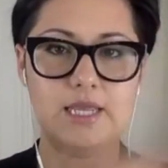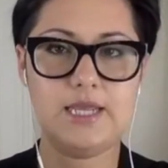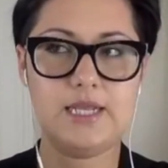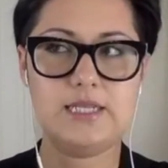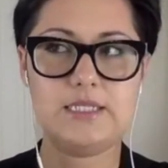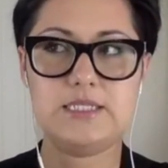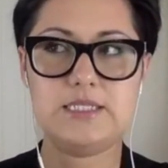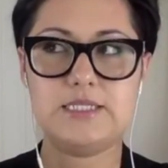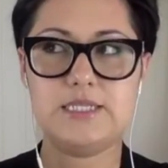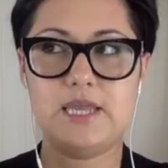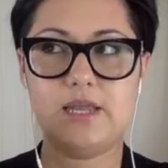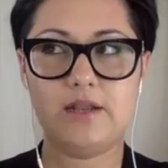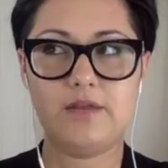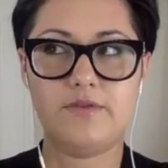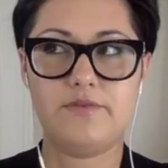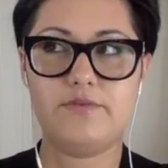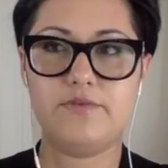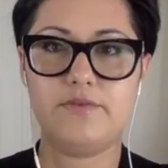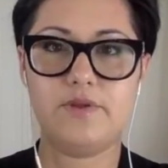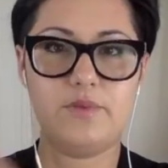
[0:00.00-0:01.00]
And instead
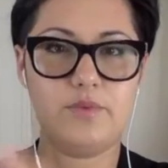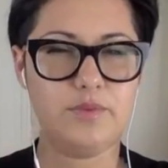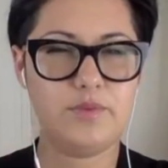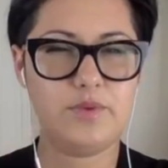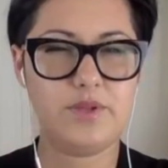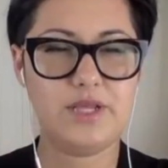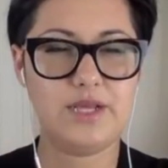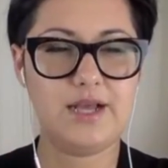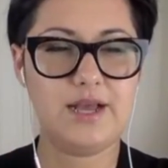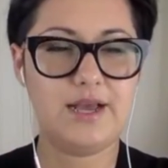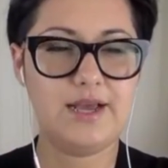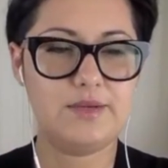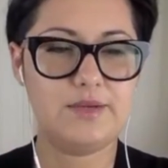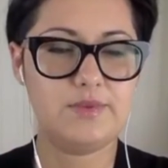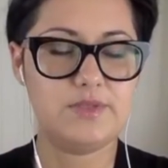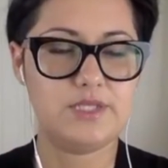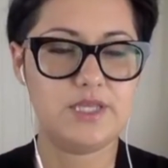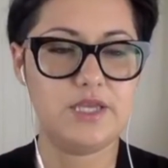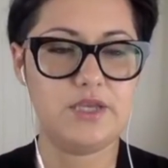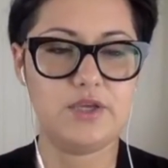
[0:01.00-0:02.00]
of, remember the guy
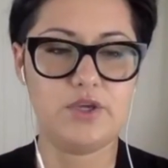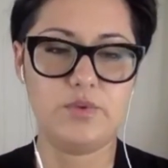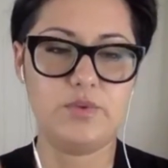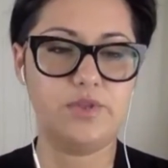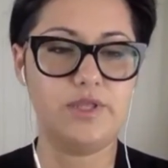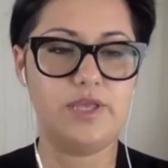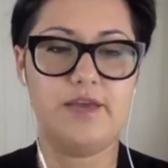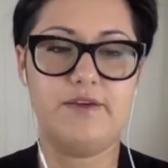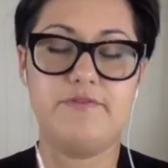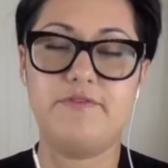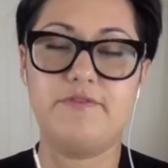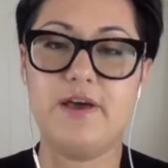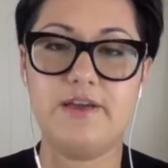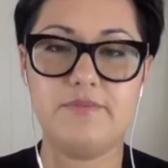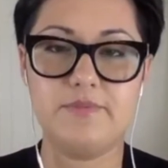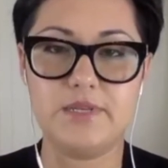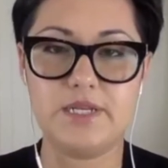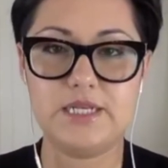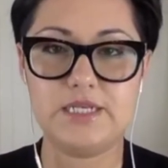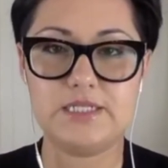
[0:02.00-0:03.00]
was like, you only have 5
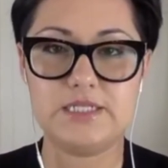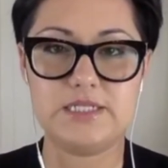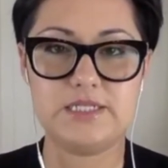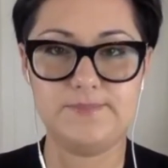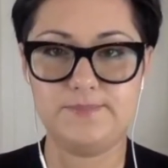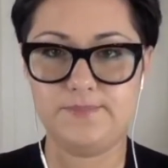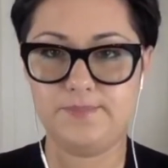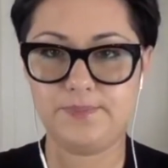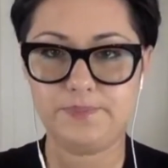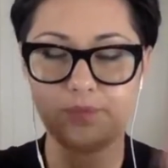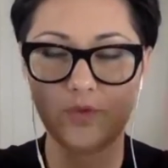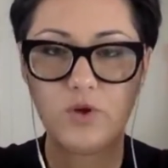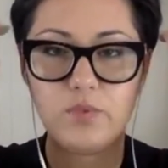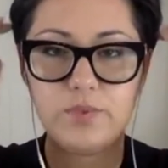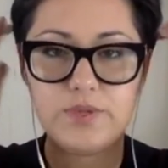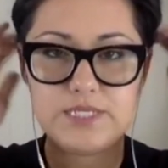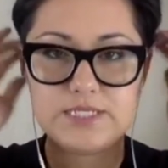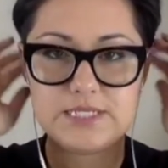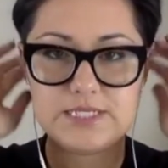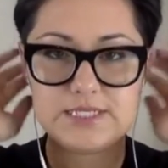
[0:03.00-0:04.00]
minutes, don't
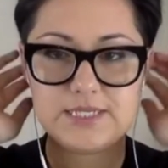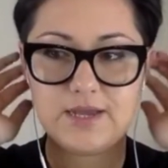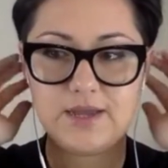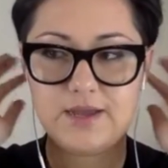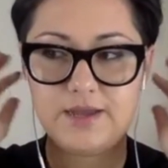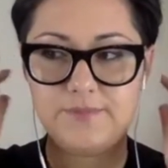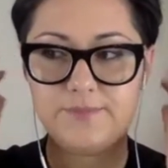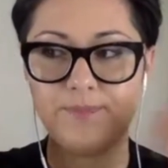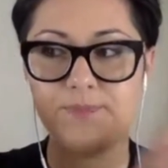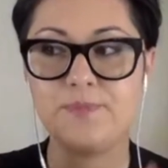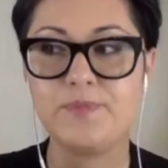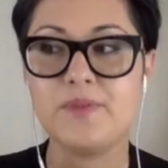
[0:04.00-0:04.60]
waste his time.